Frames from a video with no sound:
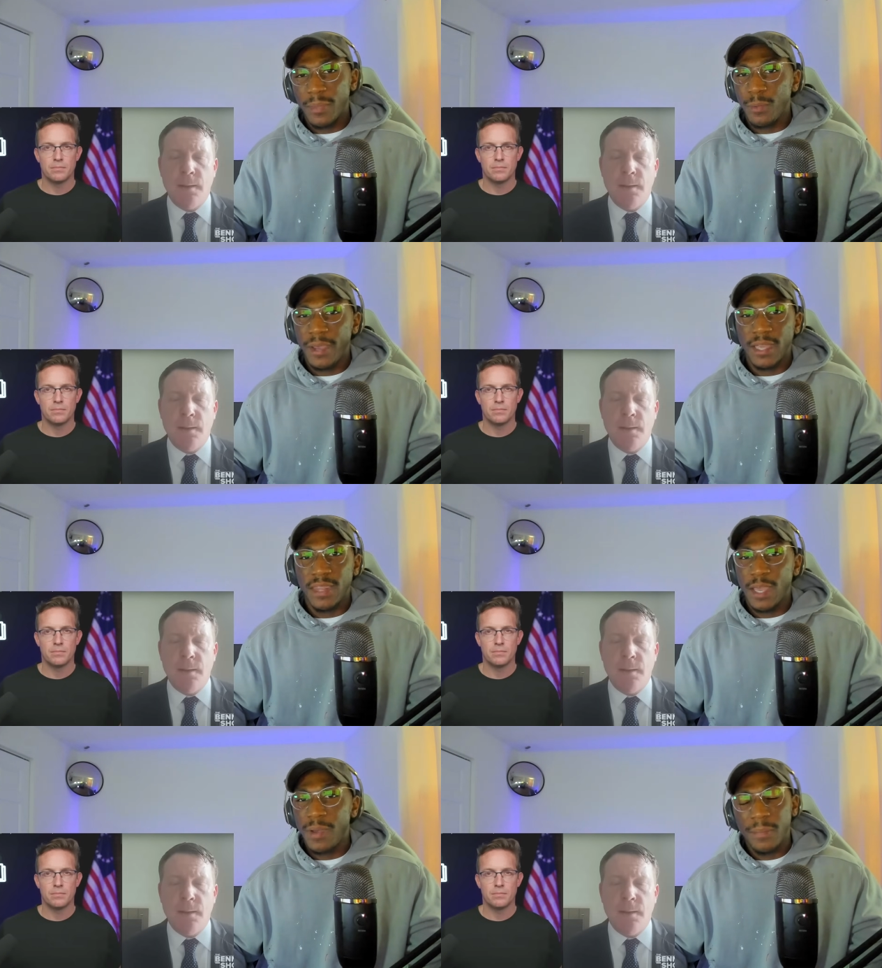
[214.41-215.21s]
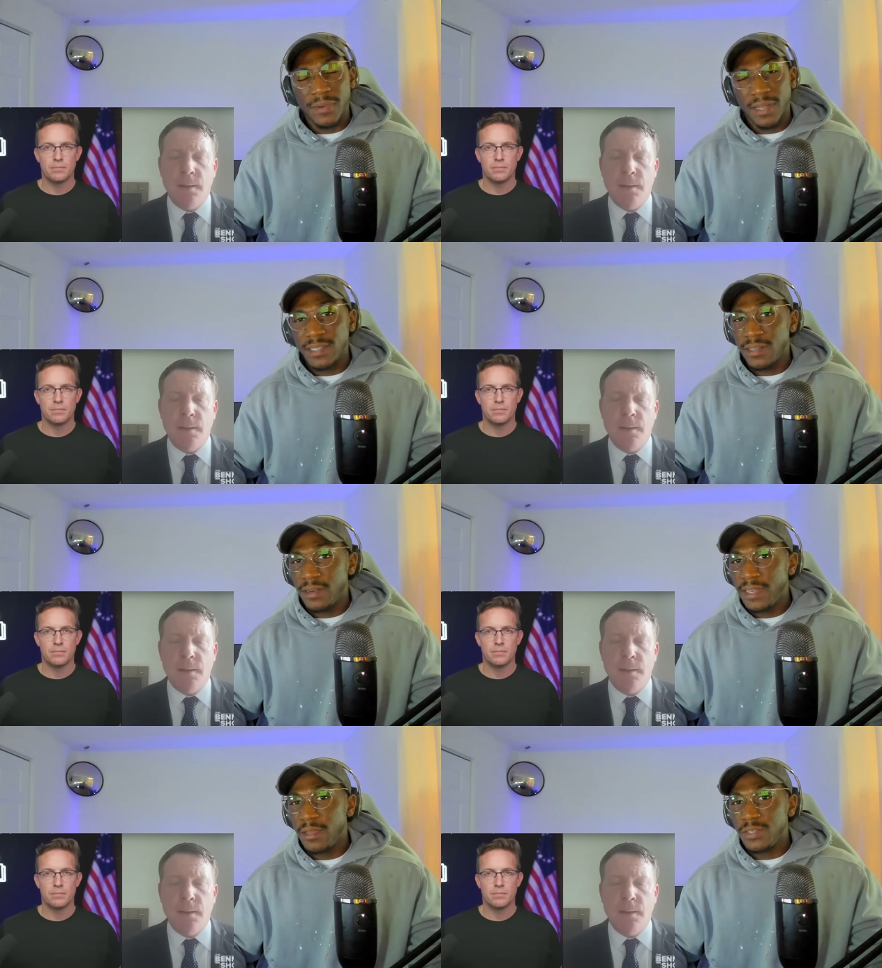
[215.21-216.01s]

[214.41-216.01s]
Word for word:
Speaker 1: Um, the way they weaponized our